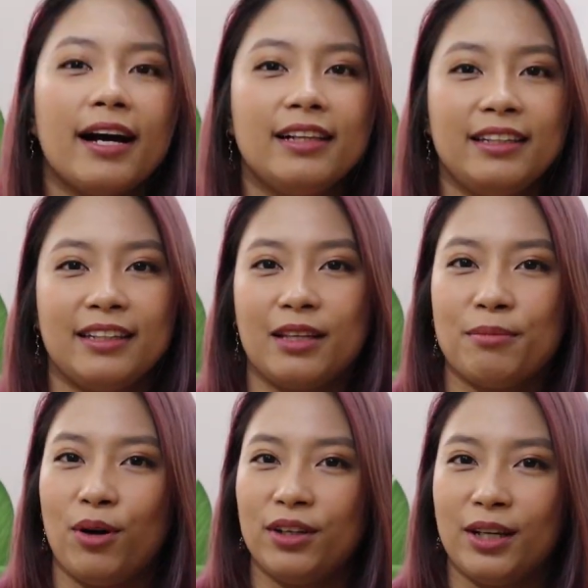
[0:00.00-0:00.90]
I'll link
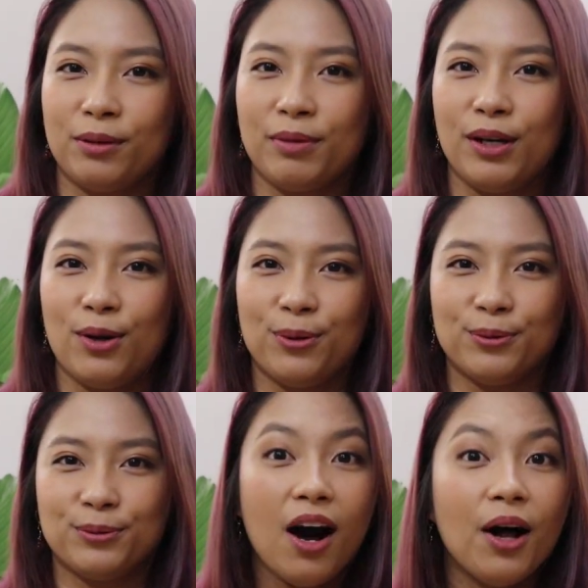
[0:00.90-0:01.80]
them all down
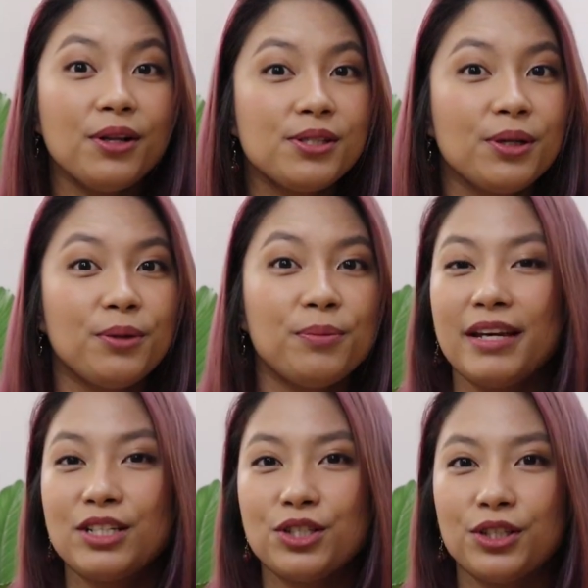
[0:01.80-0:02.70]
below. Also,
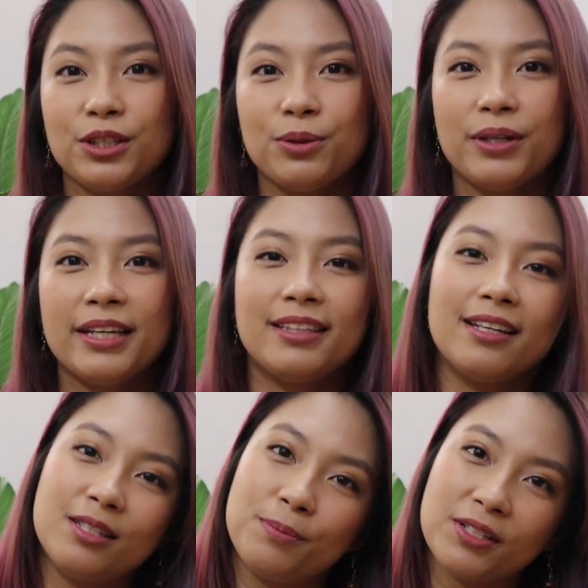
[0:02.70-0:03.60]
make sure to hit
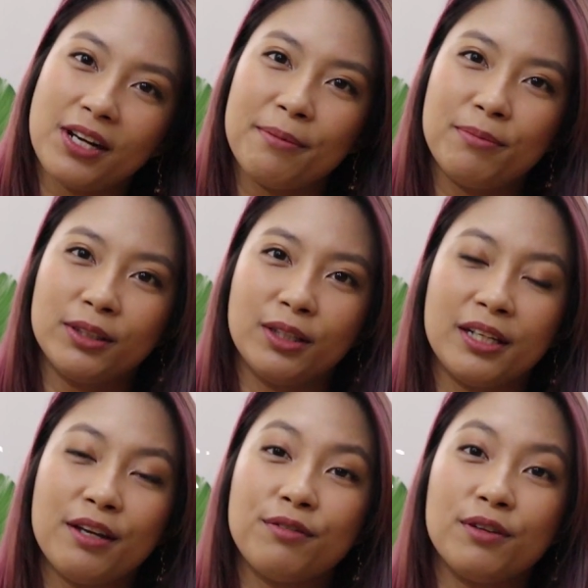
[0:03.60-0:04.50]
that subscribe button
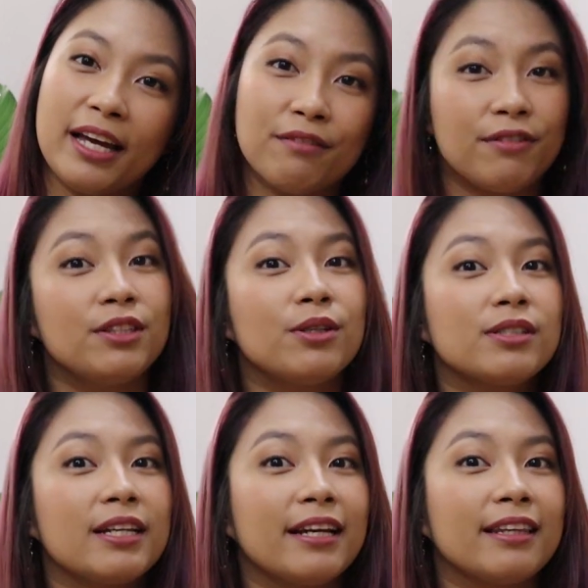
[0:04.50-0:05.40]
if you like
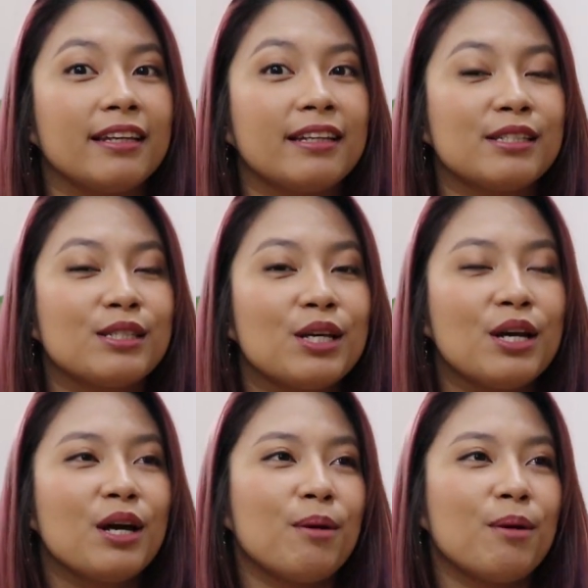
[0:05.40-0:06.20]
videos like this